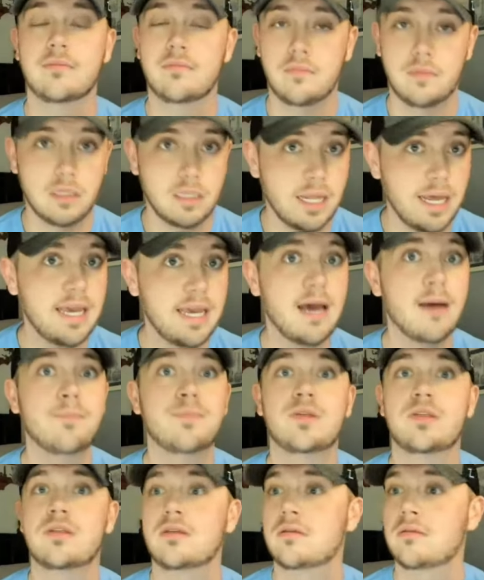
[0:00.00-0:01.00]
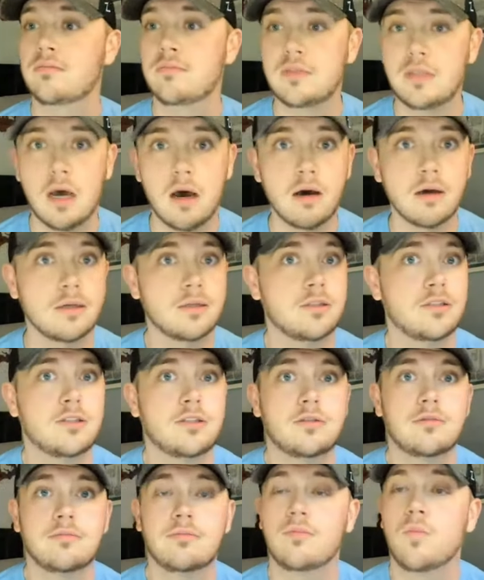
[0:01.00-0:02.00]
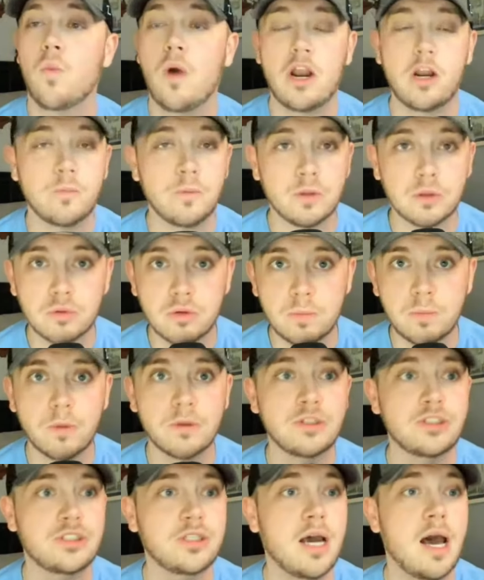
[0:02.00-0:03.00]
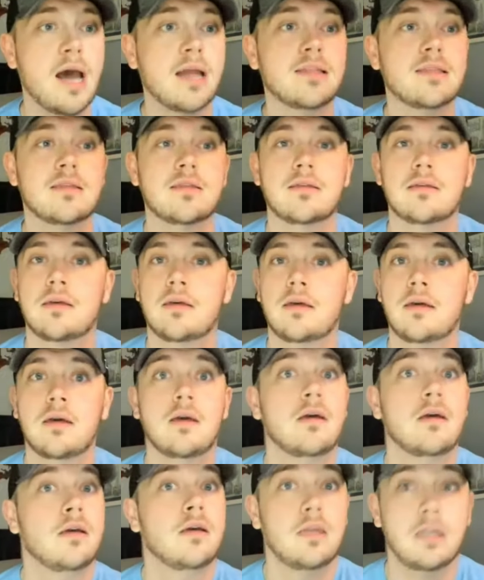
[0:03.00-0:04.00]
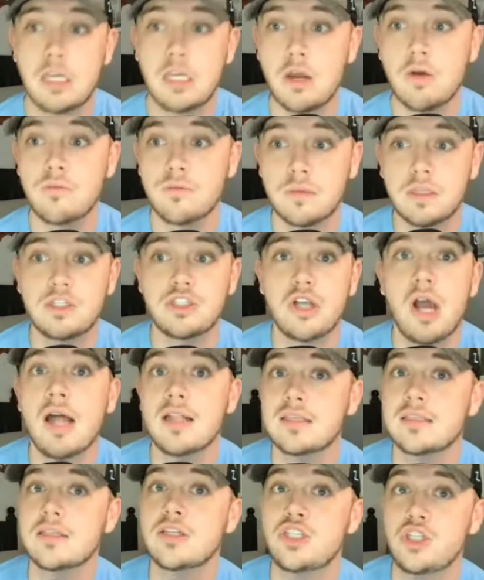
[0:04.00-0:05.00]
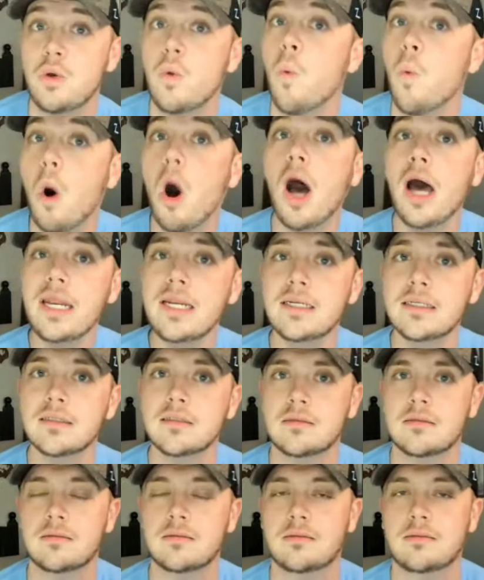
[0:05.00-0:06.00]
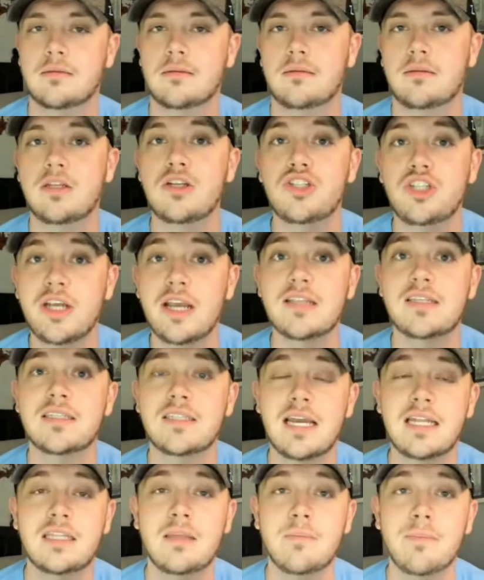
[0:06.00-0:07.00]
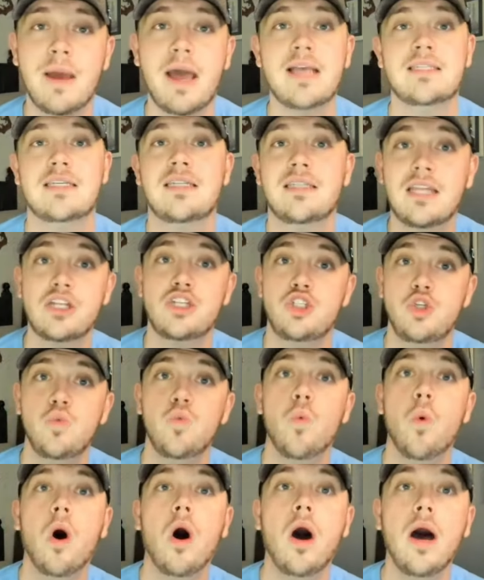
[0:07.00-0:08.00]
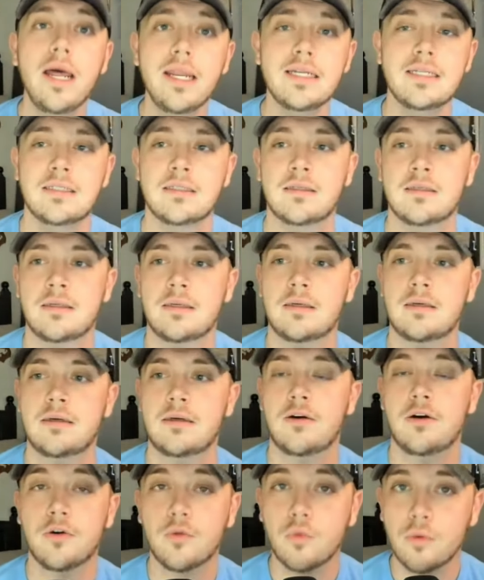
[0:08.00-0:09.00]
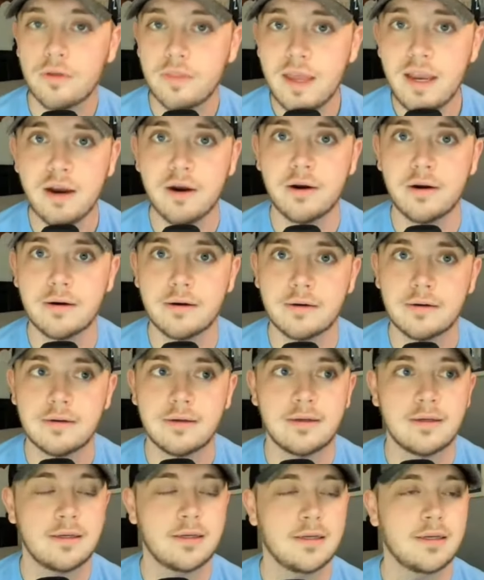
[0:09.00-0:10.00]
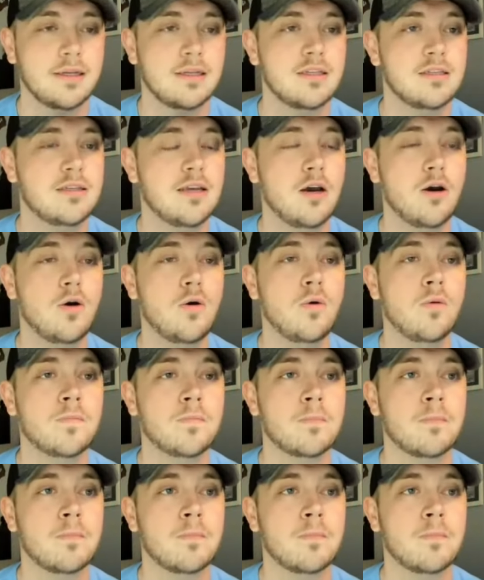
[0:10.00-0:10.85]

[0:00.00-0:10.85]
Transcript: layups, dunks, wide open 3-point shots, you know, the shots that you want, the chances at the basket that you want were there. So